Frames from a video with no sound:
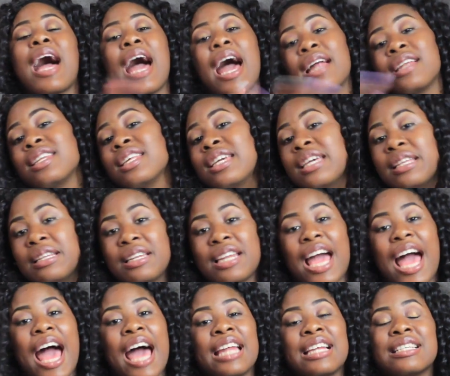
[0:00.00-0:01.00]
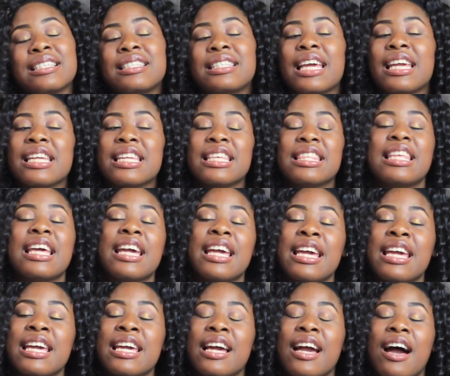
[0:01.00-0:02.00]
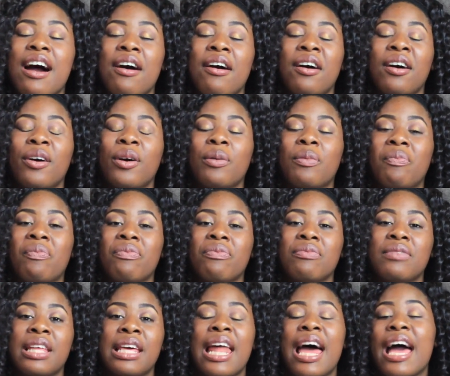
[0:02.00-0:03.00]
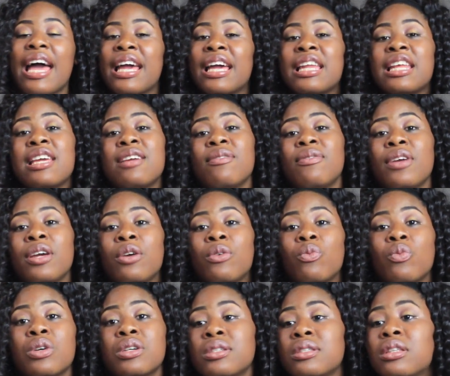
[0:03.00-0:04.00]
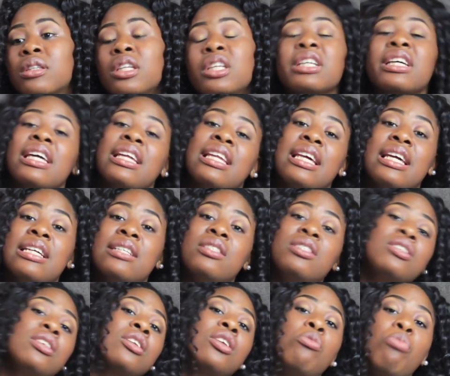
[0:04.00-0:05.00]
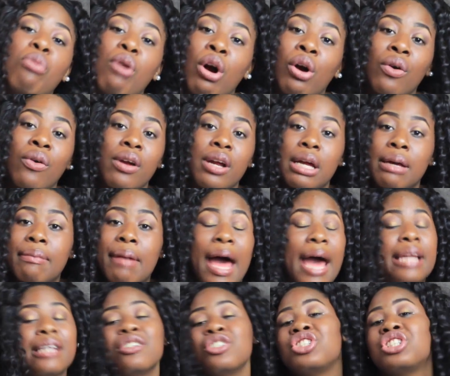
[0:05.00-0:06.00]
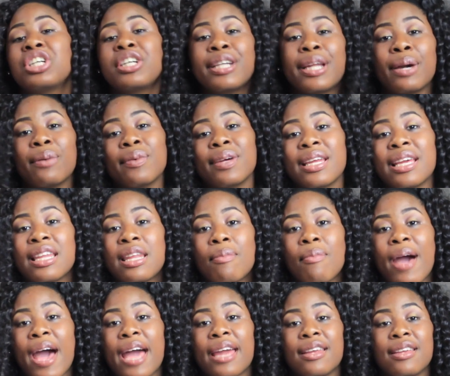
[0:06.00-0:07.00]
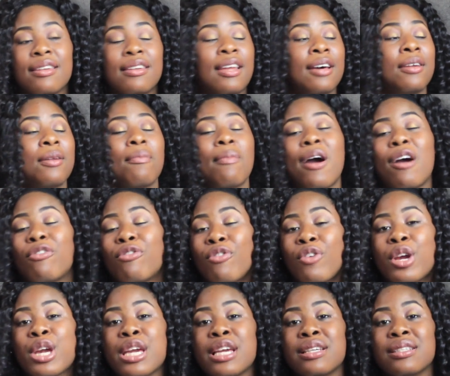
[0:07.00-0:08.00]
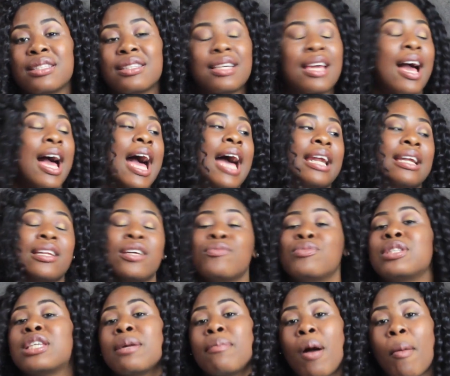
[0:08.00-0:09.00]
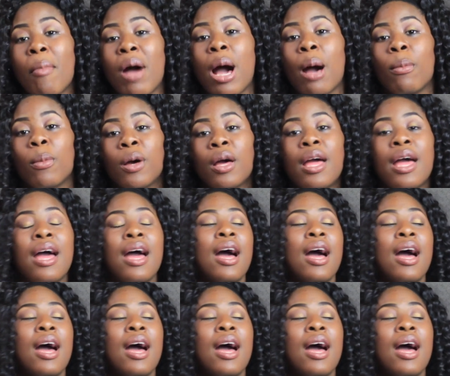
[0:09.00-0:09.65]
I didn't say anything that I had even was looking into the program. I didn't share that with anybody. None of my friends. Yeah, I didn't even tell my mama.